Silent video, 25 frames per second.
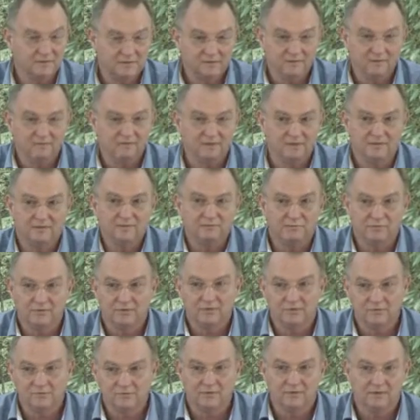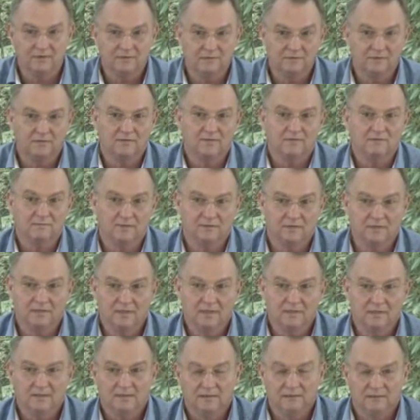integrated approaches. We didn't talk about,
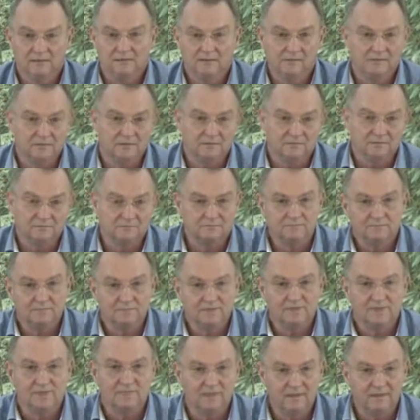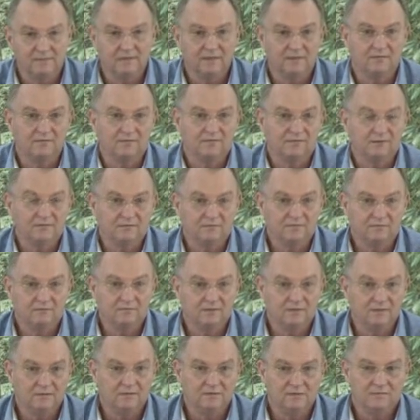you know, something that sounded
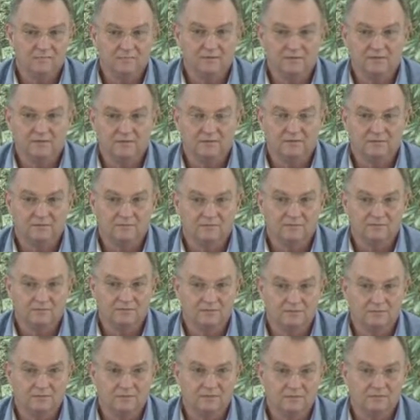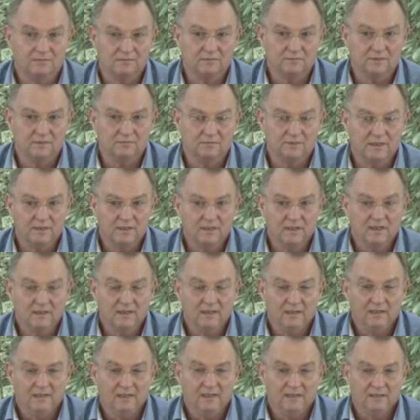really complex and convoluted to them.
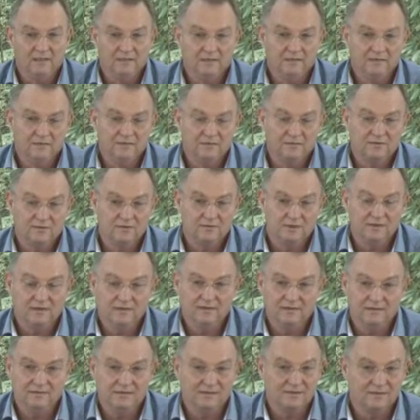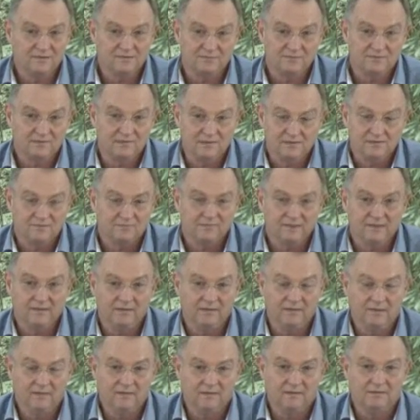And so I think that's, that's one
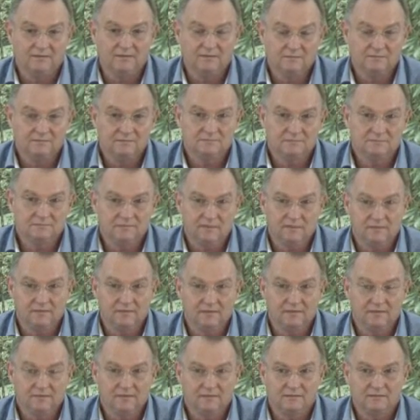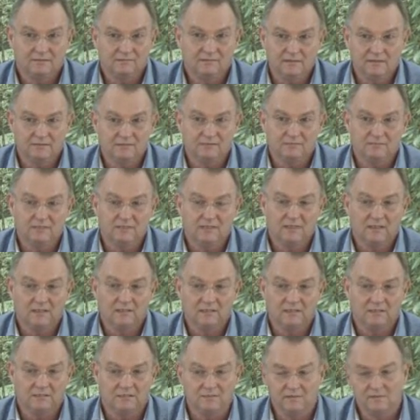thing I, uh, I think needs to be
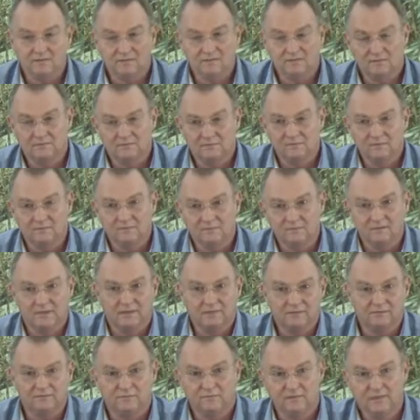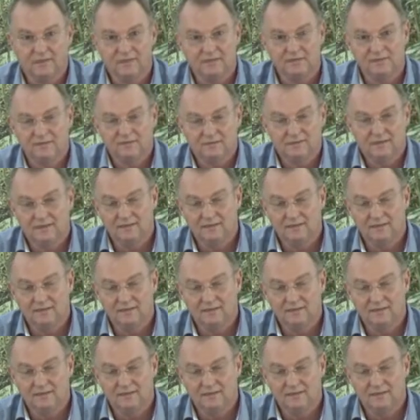done. It's, it's try to find,